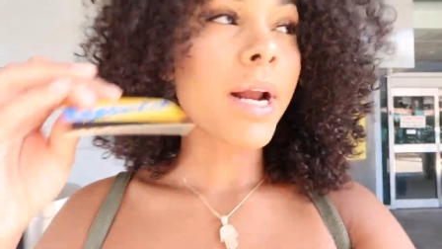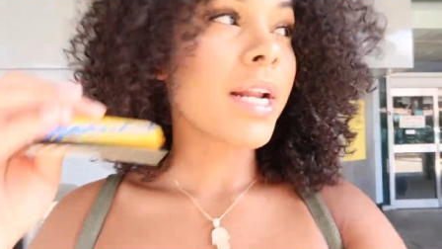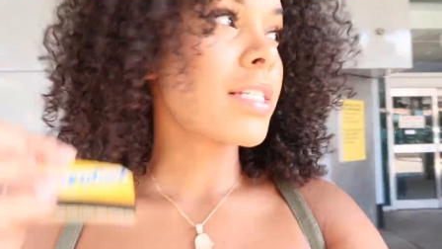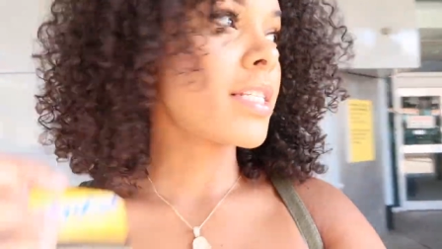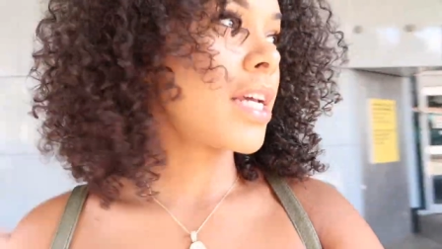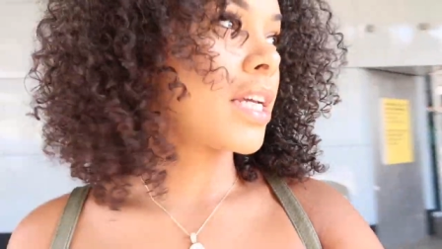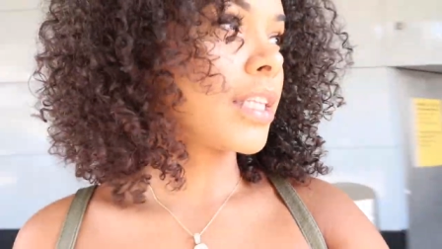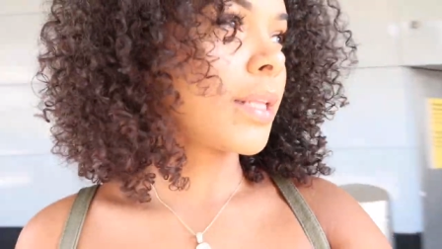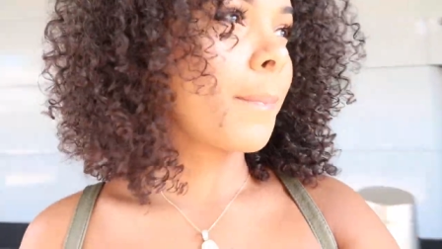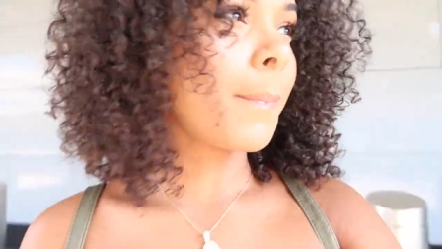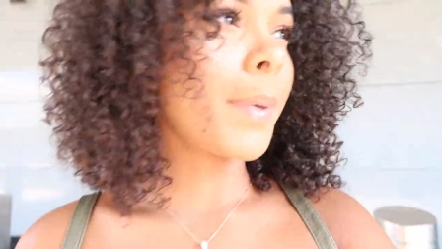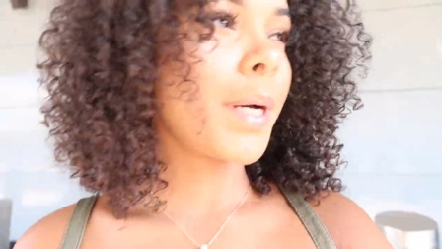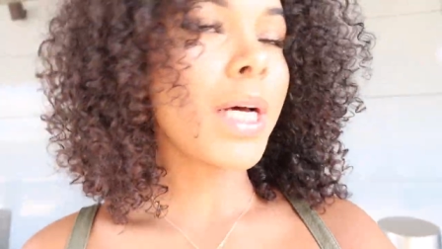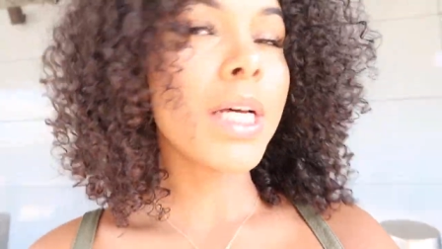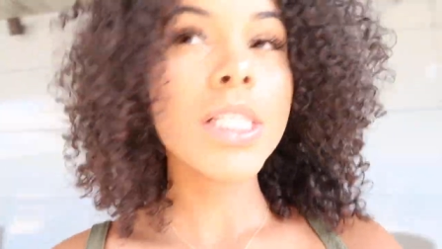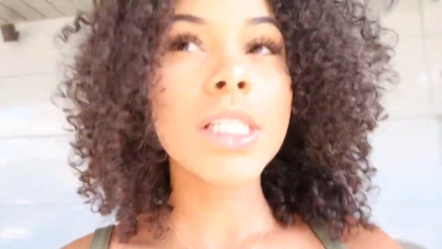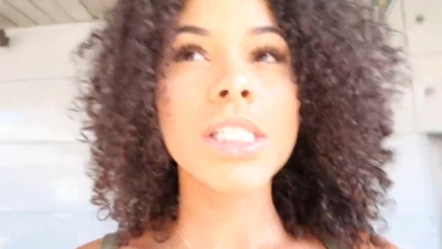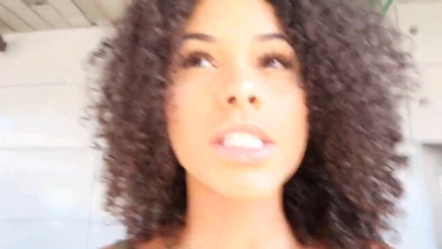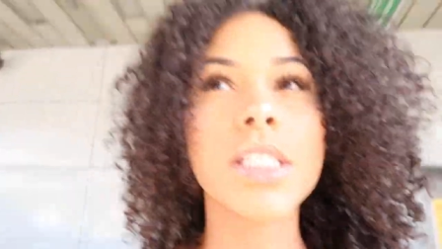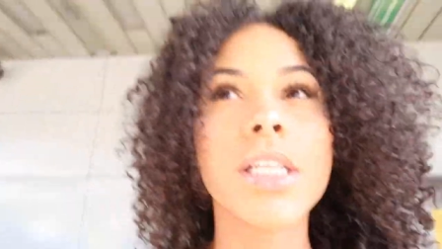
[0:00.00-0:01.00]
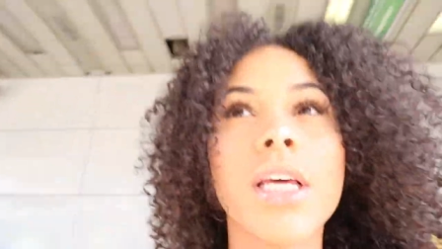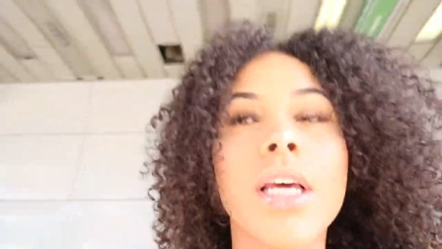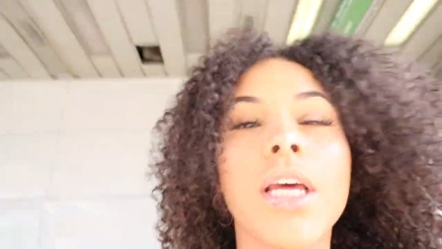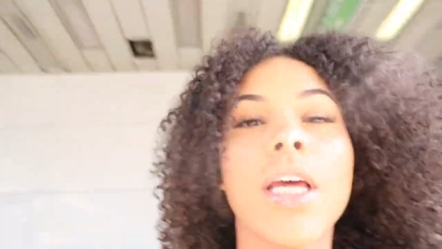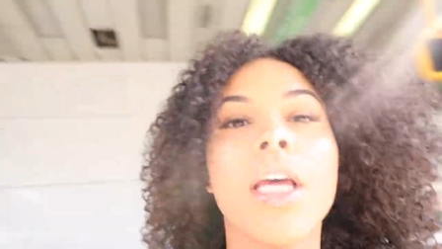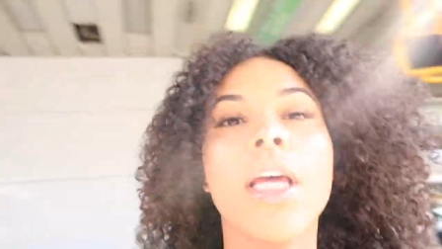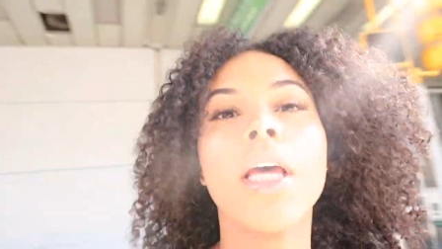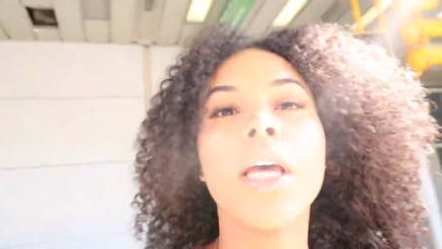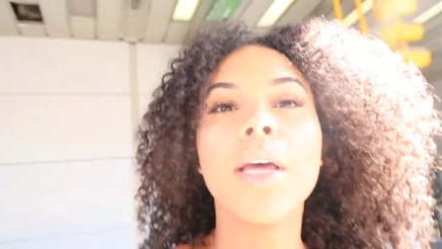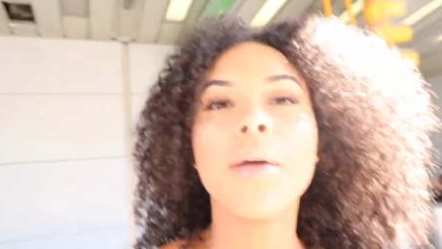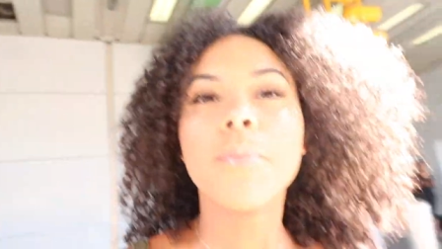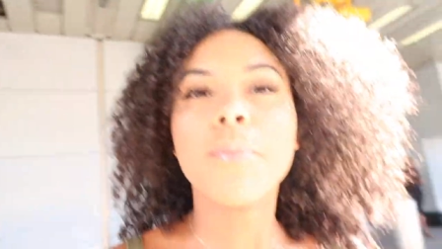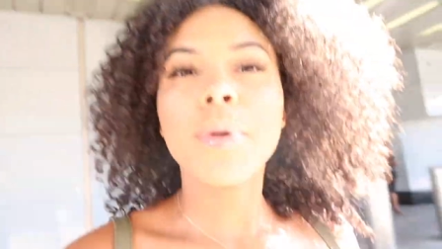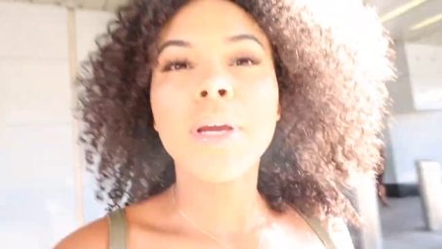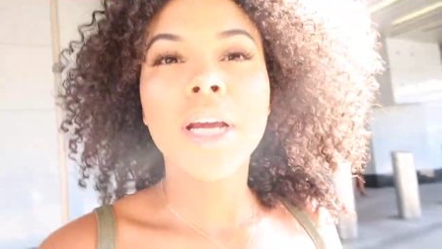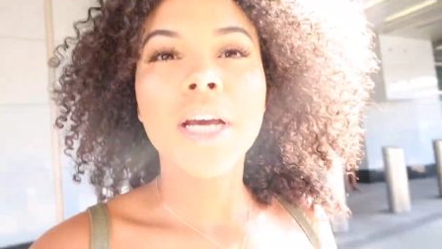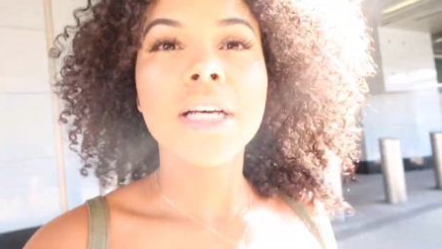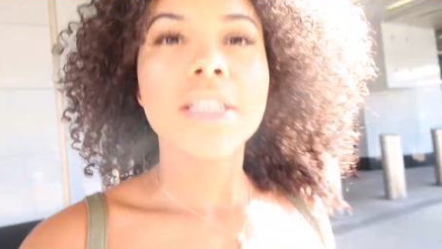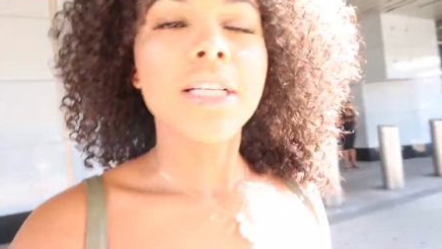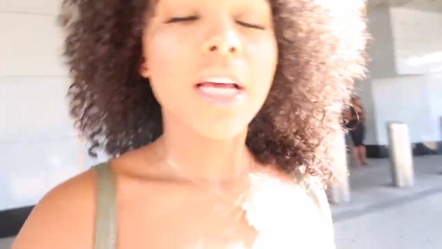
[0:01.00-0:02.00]
about to take the bus
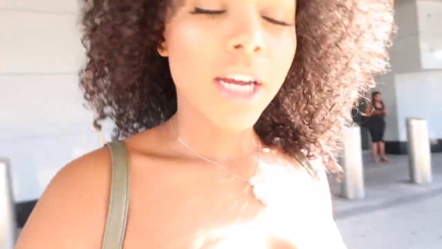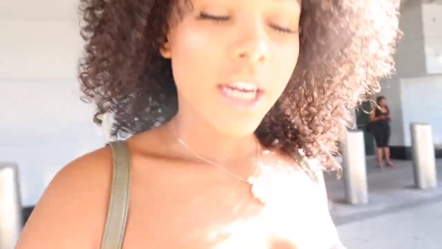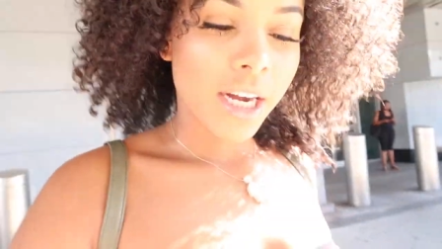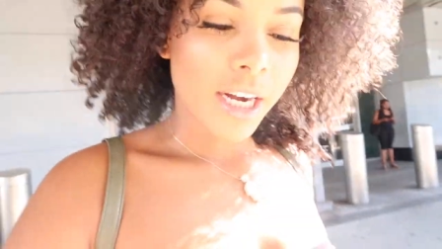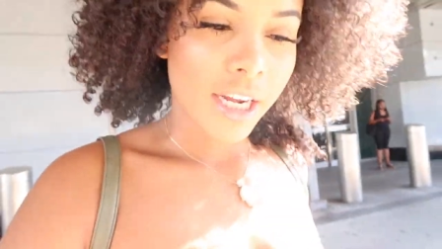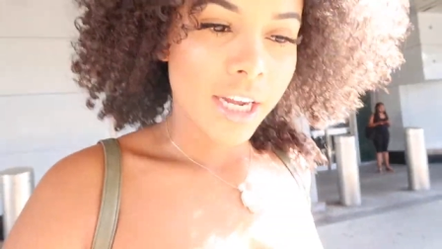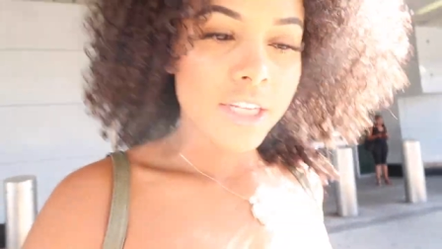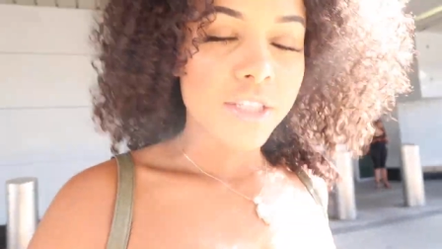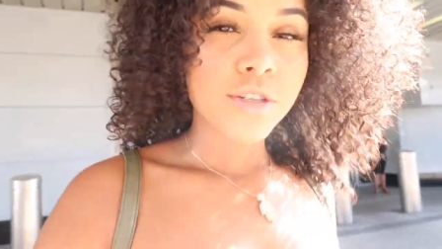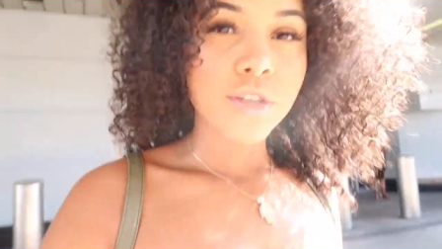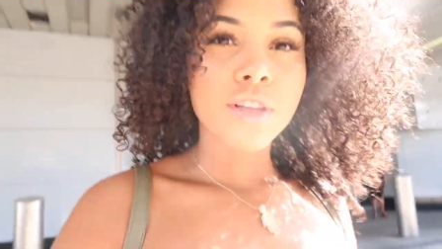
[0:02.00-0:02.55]
because I gotta get